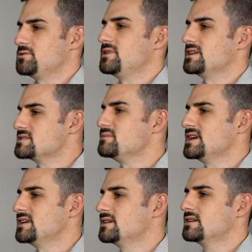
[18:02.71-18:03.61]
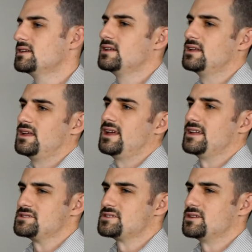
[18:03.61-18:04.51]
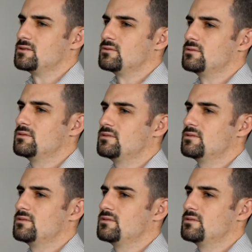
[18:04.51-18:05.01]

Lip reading: unique to me. And so,